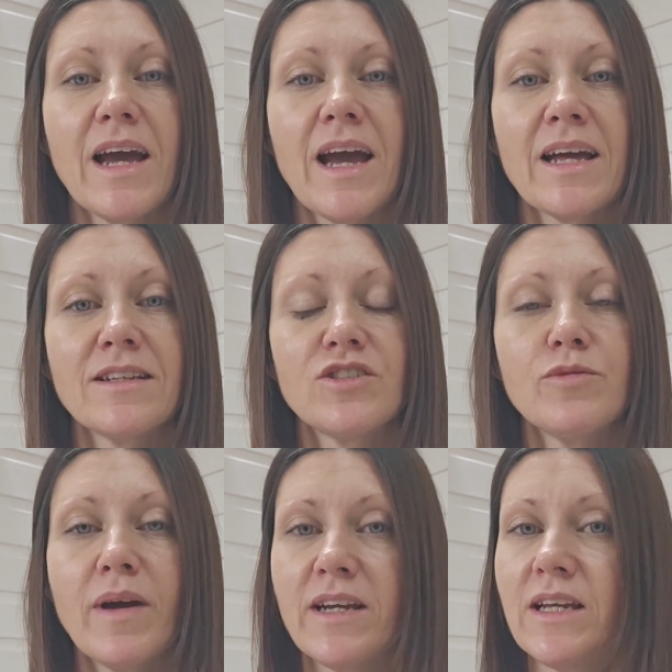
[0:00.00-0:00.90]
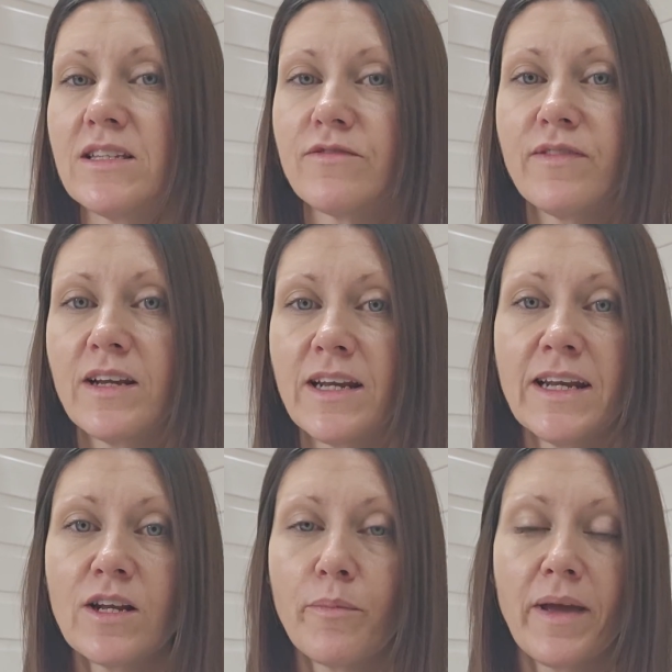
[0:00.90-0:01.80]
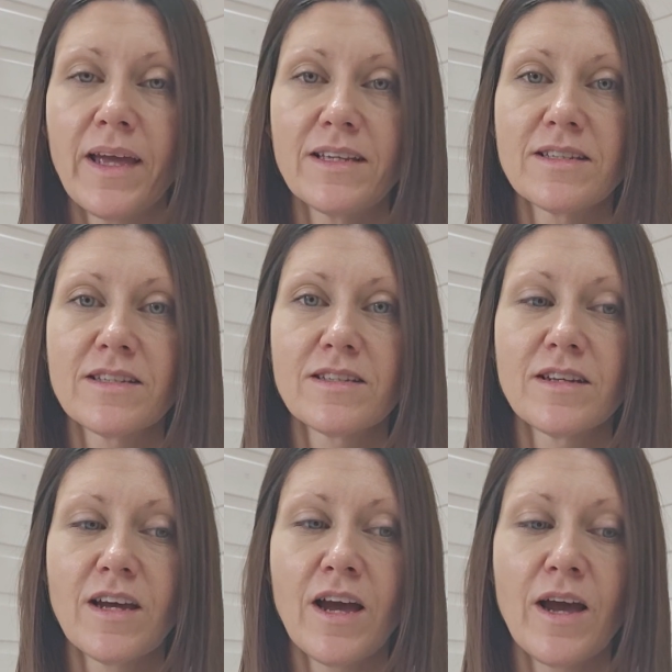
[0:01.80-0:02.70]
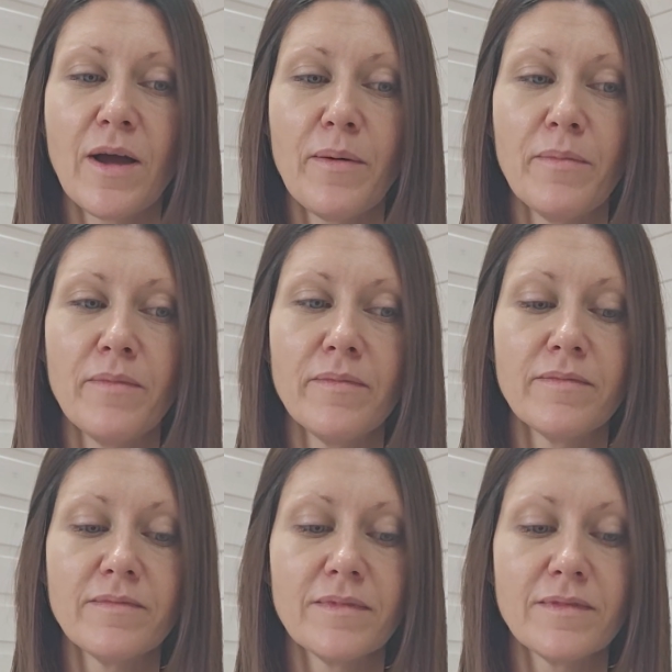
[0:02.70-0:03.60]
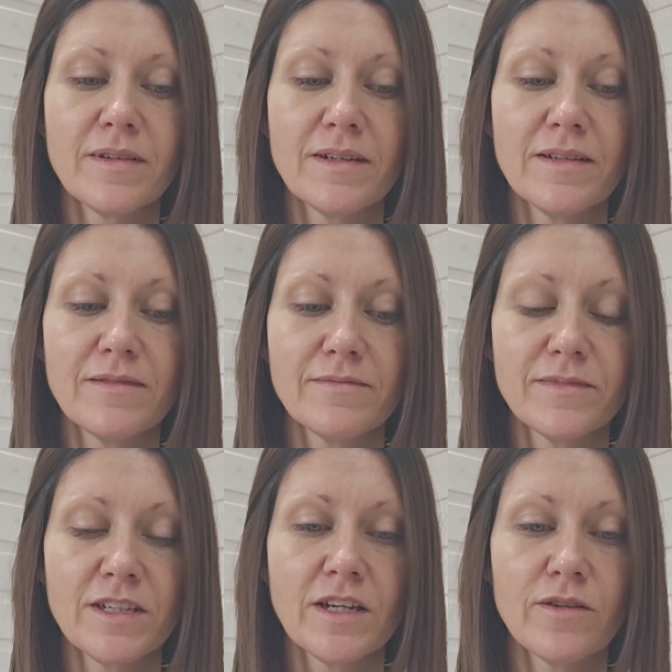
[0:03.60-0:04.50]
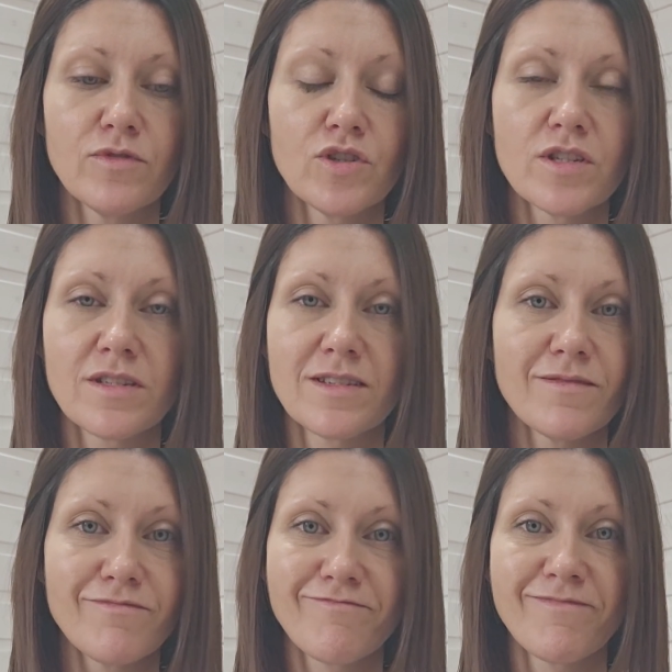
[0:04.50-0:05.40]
And you may need to feel a little bit, you know, just